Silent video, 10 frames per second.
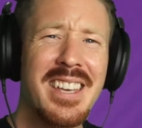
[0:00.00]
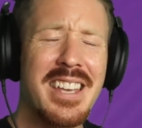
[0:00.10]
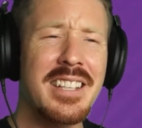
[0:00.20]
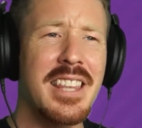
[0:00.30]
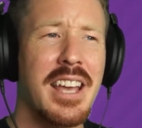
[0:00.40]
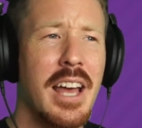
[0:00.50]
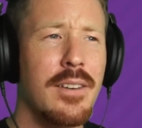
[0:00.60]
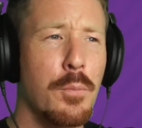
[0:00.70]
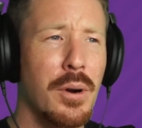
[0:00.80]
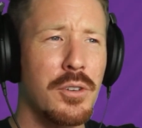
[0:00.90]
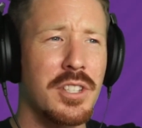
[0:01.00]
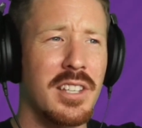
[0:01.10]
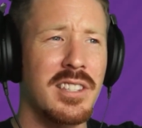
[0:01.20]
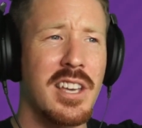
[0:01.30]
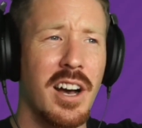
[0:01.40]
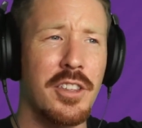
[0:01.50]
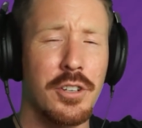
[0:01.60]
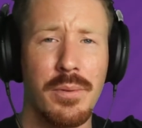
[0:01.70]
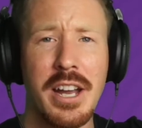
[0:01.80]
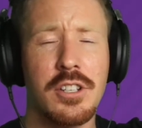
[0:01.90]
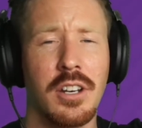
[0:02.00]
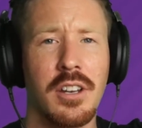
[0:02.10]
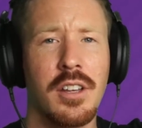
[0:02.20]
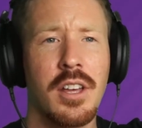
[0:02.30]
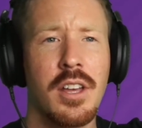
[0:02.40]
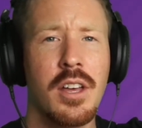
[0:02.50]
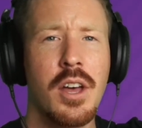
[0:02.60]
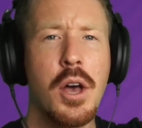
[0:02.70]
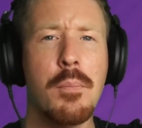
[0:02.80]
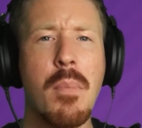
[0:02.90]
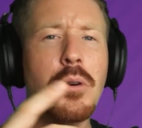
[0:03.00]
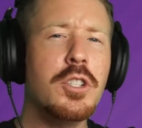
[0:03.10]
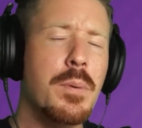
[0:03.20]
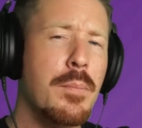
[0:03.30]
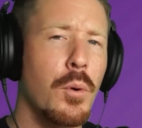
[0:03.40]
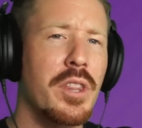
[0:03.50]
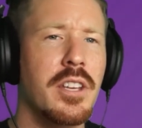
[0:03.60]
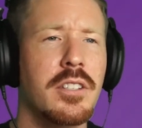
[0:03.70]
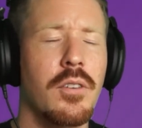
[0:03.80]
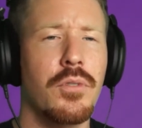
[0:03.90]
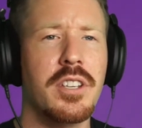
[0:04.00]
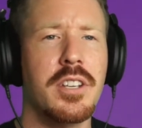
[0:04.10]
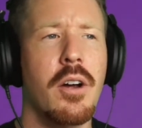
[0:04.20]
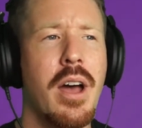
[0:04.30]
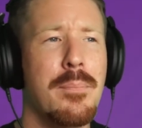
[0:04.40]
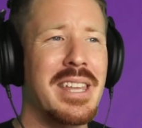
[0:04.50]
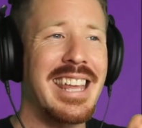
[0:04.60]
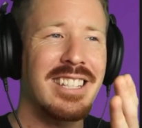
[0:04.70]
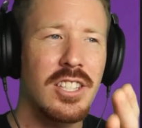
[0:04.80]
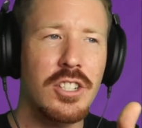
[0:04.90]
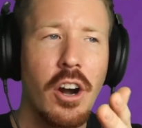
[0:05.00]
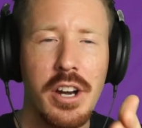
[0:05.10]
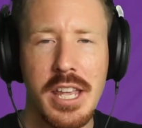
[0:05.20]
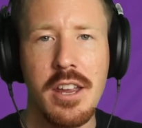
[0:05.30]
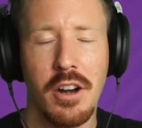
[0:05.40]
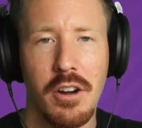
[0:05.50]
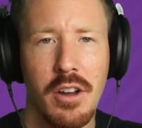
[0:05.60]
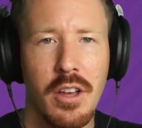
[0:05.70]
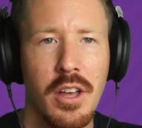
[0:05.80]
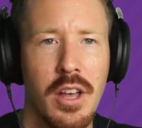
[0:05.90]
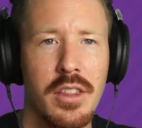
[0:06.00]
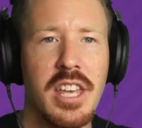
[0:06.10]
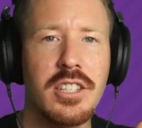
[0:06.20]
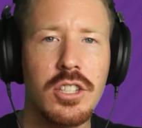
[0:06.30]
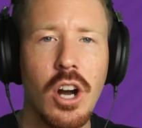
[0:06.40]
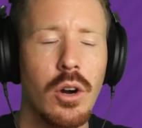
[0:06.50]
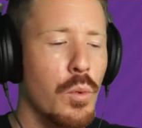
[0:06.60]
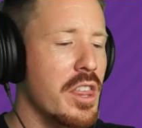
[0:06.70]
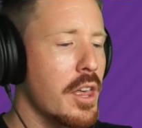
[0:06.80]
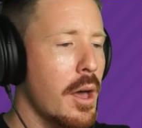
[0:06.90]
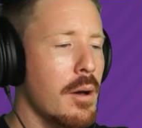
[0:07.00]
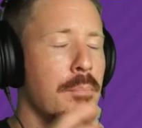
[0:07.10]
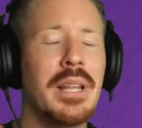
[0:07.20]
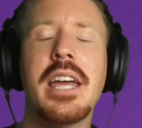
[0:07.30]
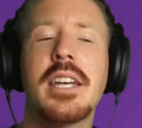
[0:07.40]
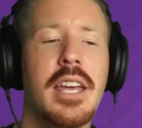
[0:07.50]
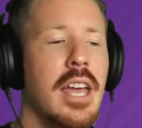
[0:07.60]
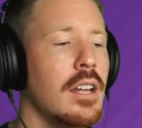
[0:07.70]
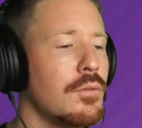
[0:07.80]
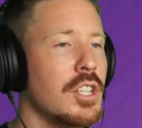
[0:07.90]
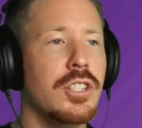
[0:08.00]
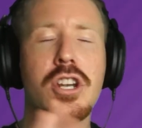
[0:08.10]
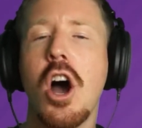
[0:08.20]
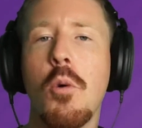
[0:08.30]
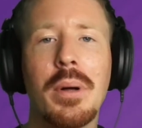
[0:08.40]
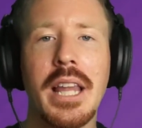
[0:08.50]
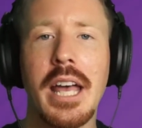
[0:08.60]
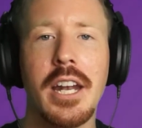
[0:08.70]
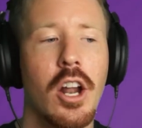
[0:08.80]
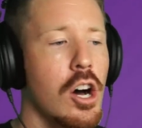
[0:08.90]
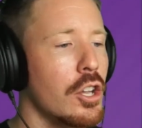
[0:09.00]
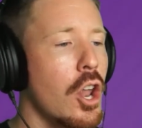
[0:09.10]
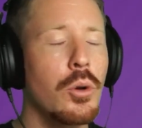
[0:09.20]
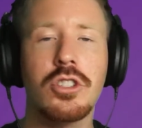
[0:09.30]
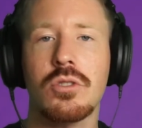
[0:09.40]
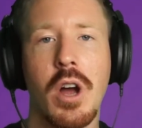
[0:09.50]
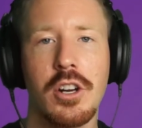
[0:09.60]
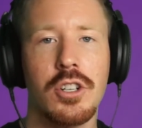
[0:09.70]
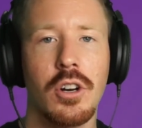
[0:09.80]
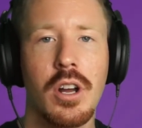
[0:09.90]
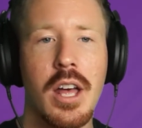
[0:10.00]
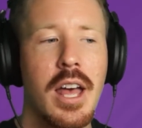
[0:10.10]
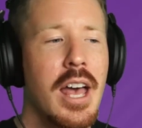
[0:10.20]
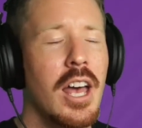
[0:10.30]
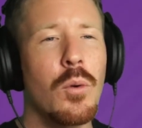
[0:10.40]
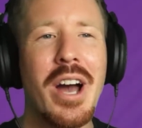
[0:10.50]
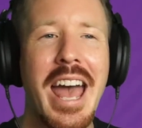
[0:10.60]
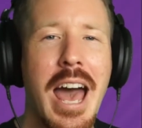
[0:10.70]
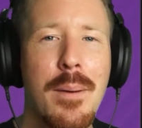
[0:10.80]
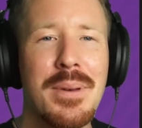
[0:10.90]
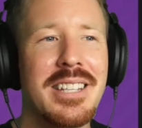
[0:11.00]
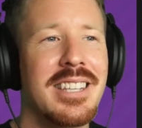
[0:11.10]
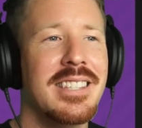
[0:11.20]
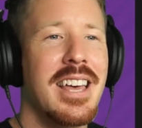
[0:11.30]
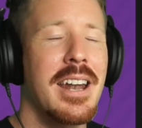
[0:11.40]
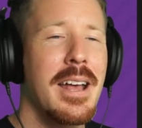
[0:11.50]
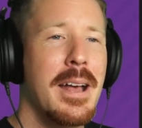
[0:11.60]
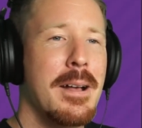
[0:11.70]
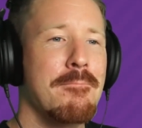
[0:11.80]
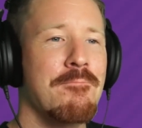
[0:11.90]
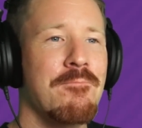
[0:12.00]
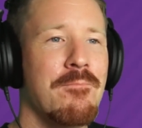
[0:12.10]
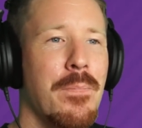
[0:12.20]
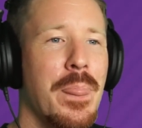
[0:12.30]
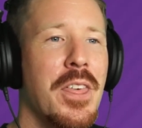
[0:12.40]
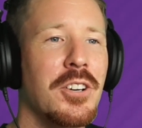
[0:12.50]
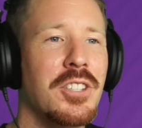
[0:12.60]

is they kind of approach this the other direction. Most people, when they start freestyle rapping, they start here. They start with a blank canvas, no plan at all, no structure. And what happens is that their